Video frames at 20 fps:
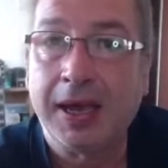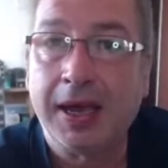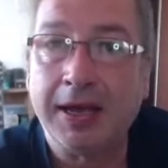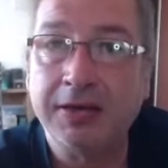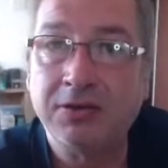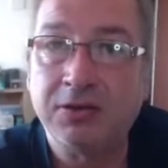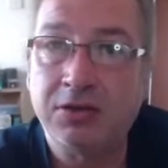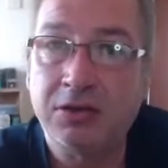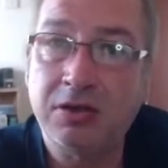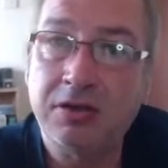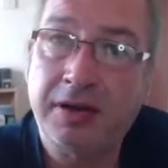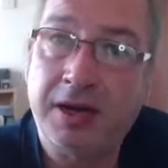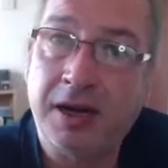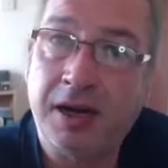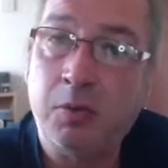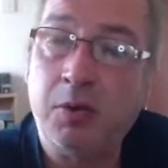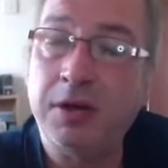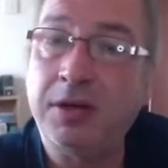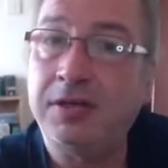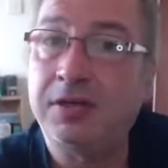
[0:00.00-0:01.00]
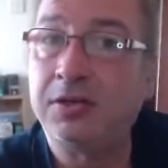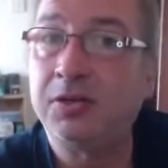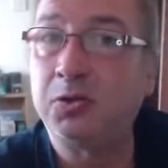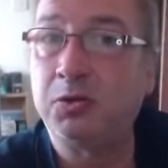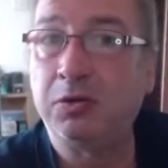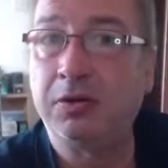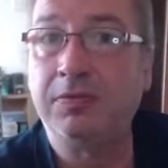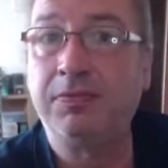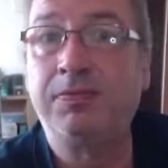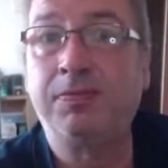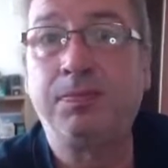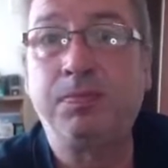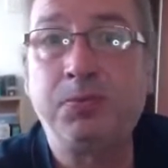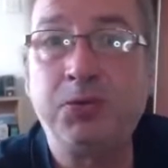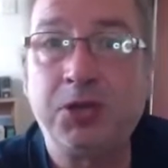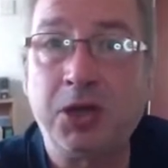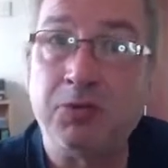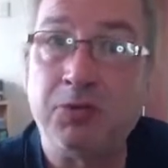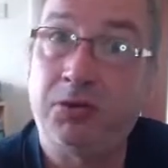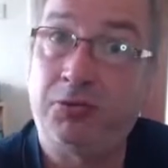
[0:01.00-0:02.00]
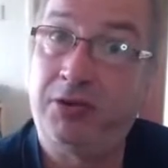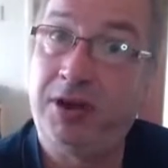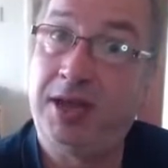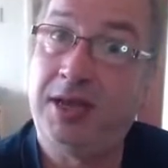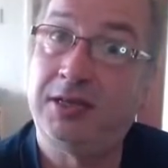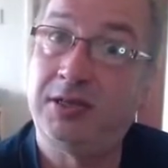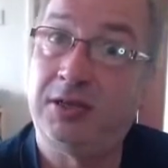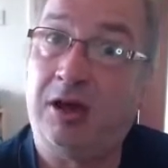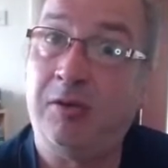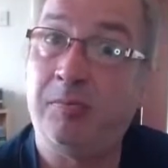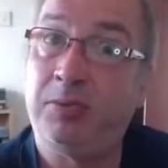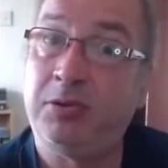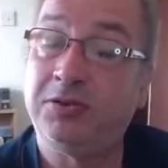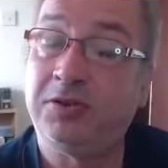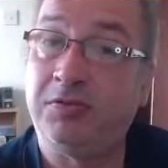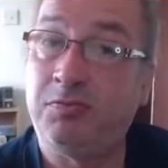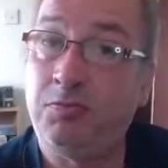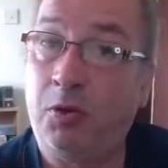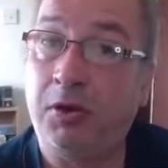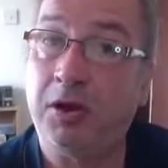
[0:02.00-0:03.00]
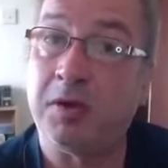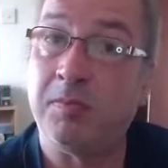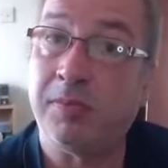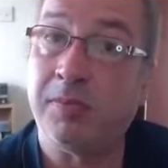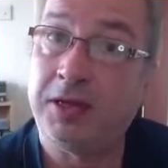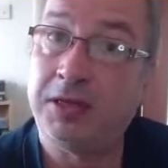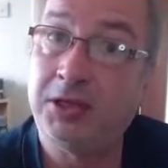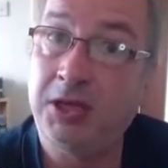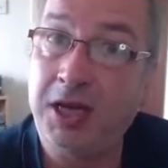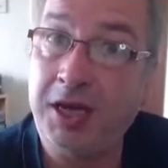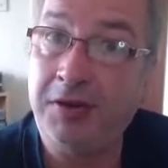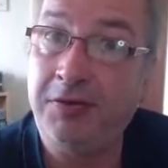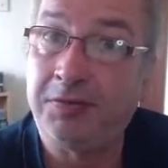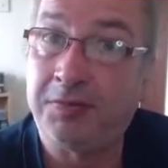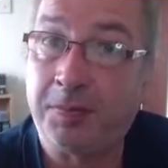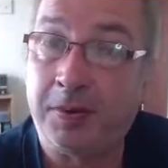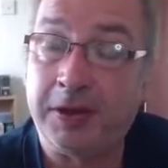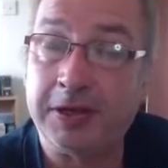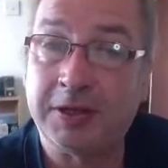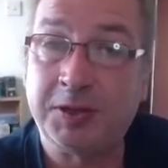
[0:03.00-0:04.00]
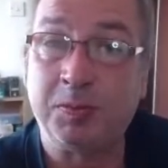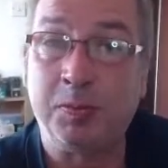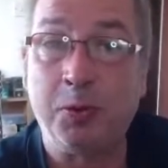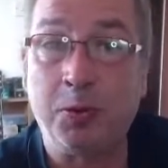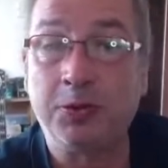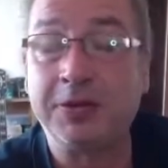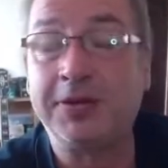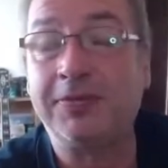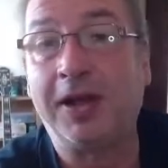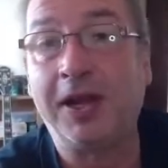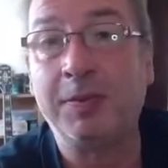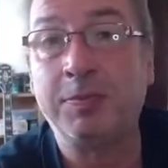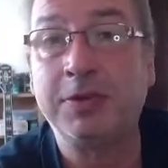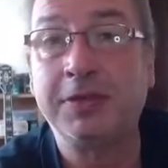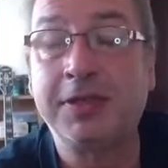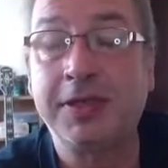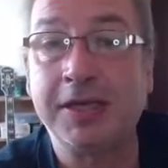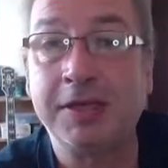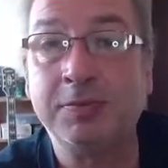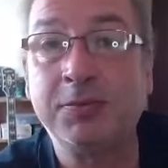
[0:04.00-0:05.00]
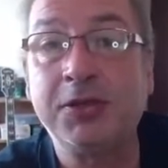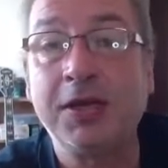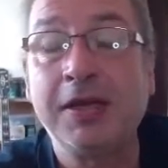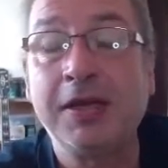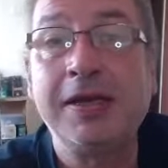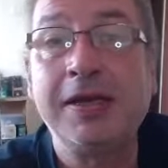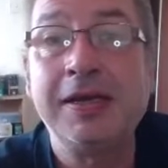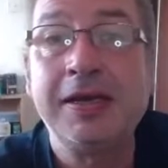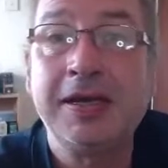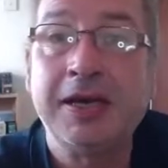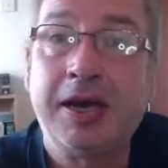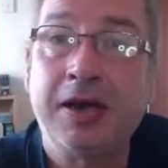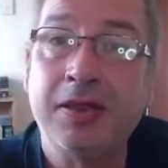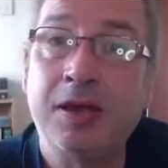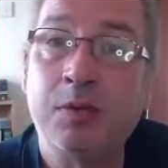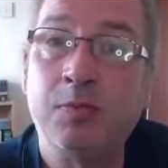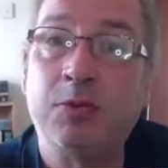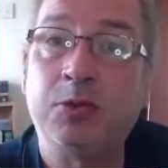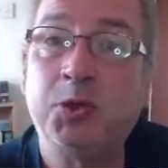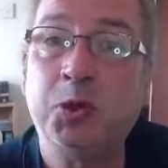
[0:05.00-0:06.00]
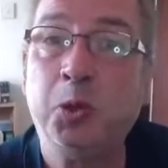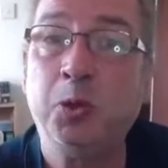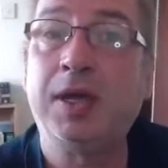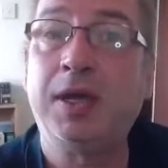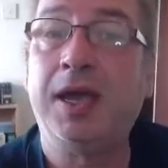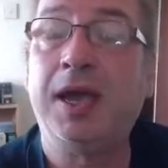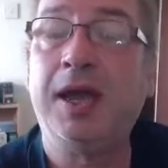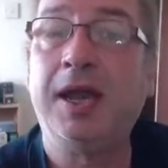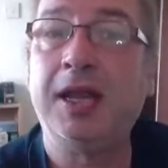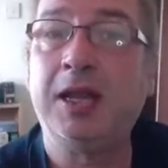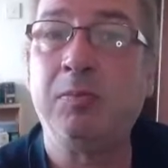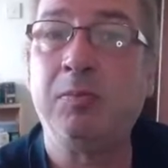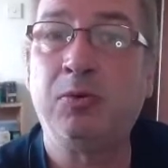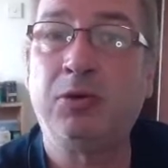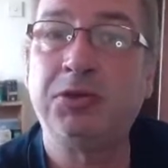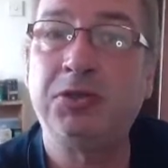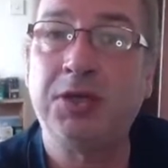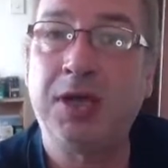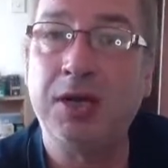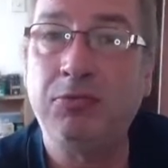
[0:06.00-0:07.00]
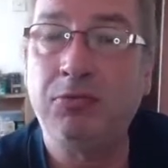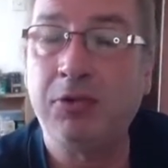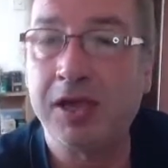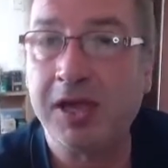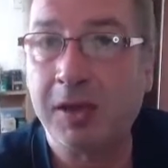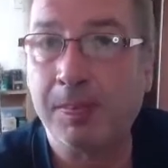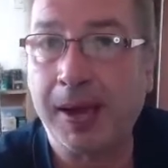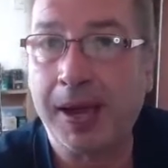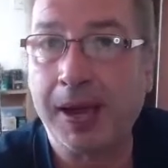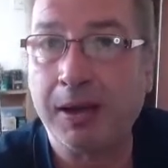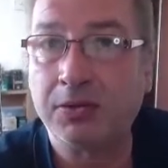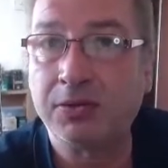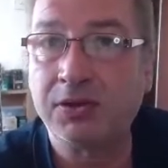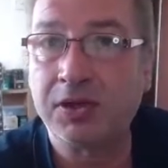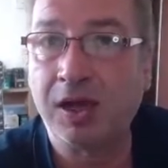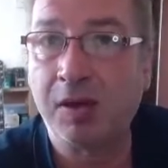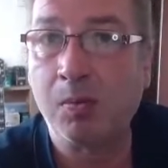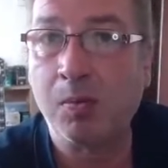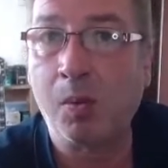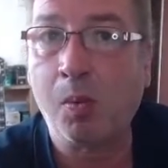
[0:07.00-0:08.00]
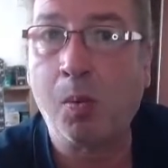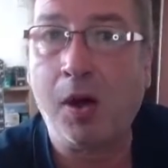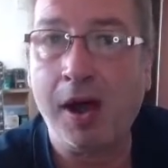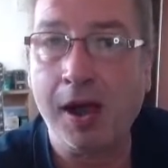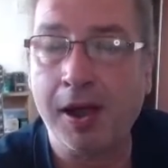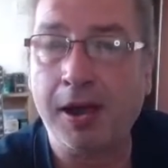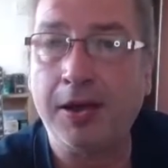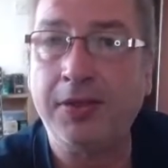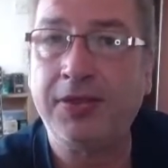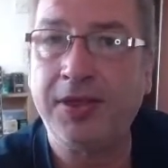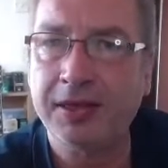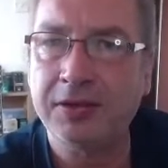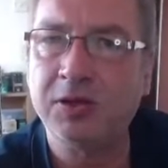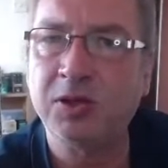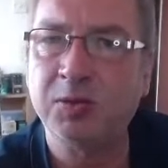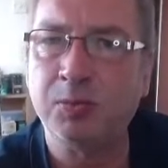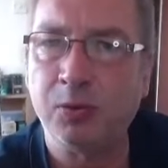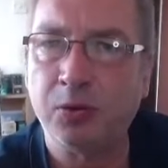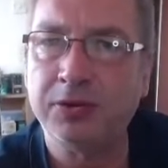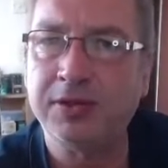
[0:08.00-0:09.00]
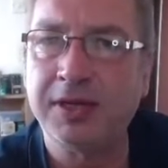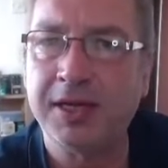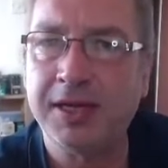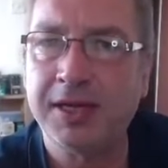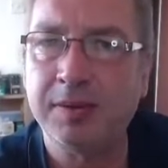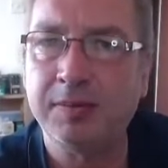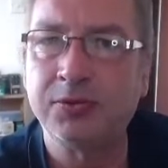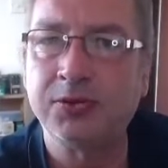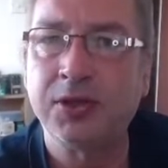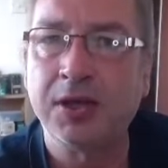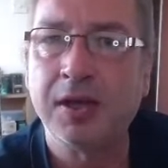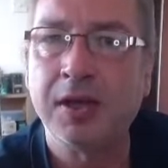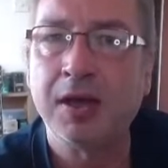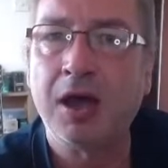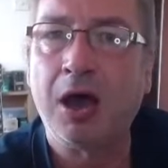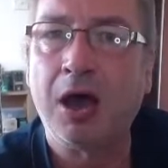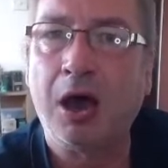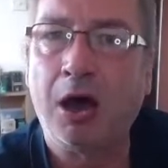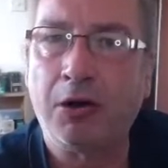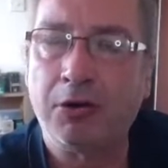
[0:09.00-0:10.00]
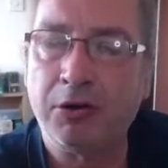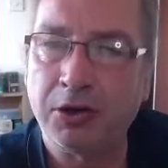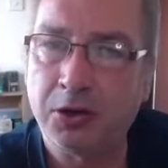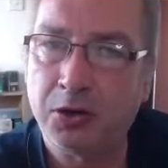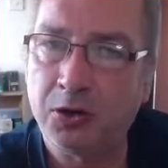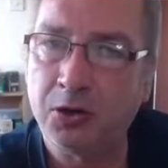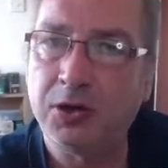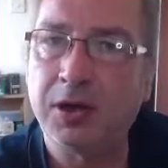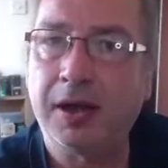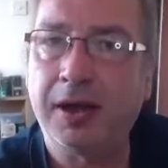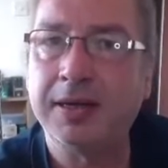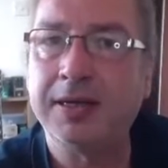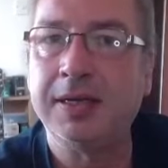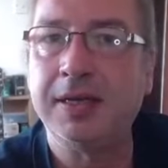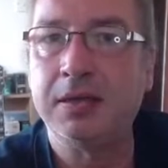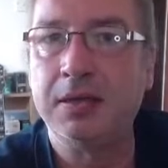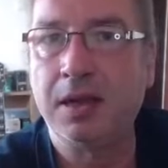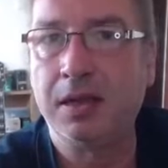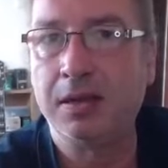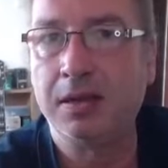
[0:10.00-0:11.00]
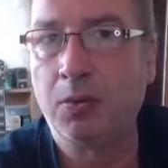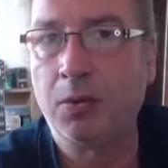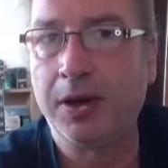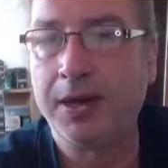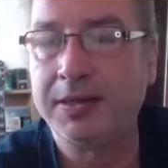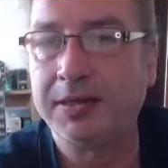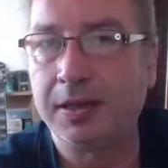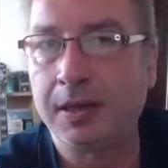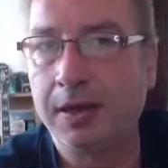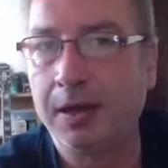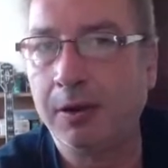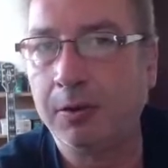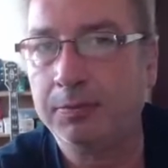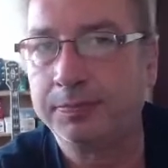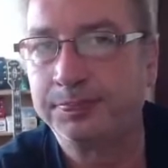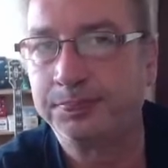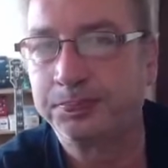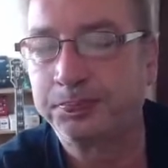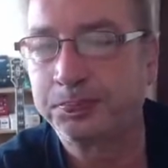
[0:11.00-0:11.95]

And to do that, I wanted to sort of show 3 examples of what can be achieved by small development teams. And then we'll talk a little more generally about why I think small teams are a good idea. They're the way to go.